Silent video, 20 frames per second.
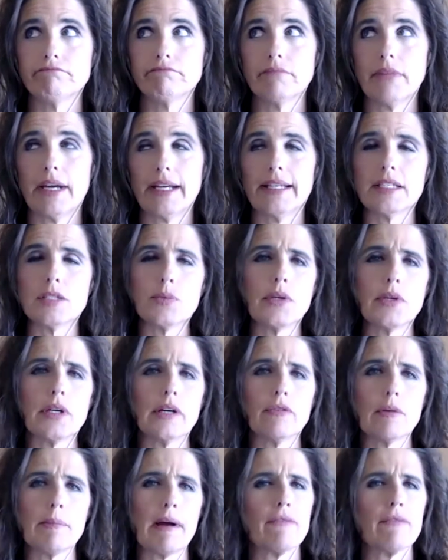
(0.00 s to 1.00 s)
I guess we
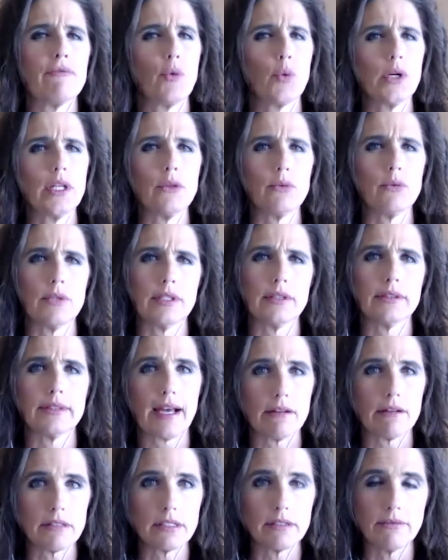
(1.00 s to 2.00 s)
cover about
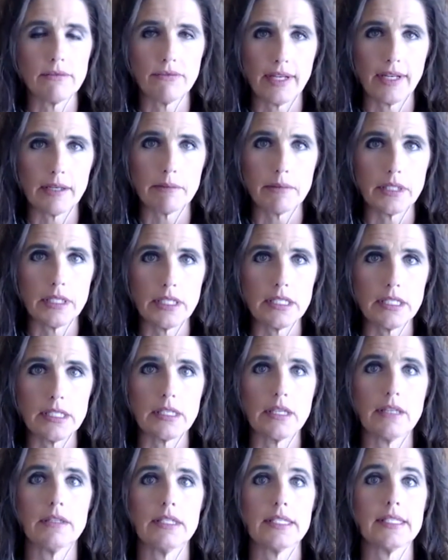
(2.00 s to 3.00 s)
43,000 families
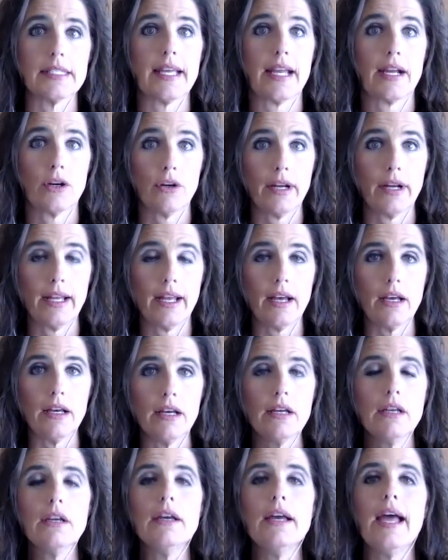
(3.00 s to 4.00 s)
in this area.
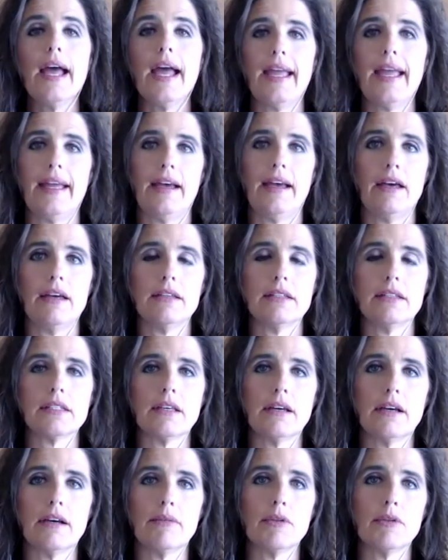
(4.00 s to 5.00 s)
And
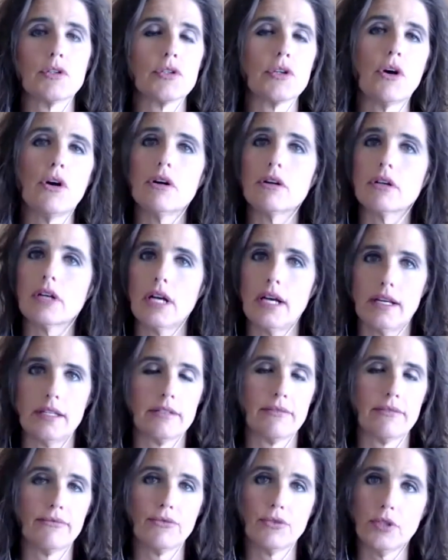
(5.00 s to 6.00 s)
there's all
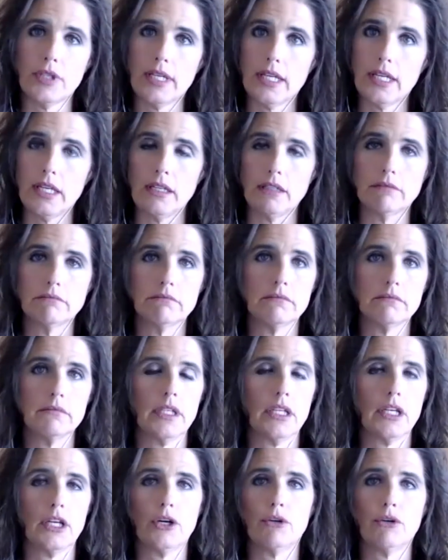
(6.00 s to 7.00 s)
kinds of free,
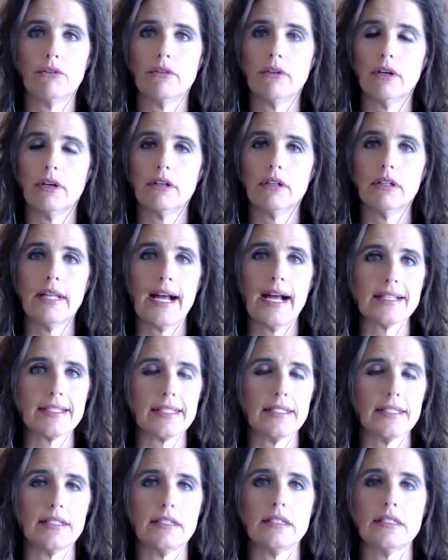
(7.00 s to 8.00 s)

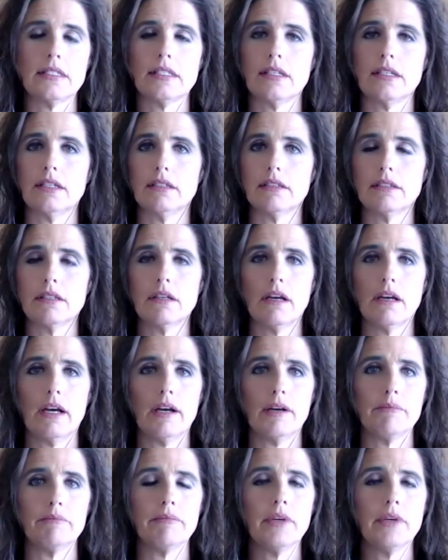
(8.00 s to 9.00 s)
classes
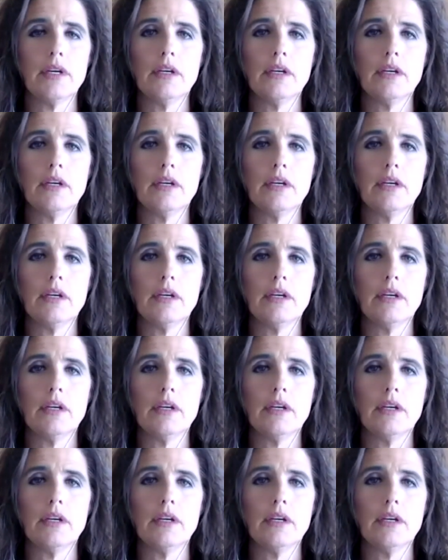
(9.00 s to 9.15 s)
and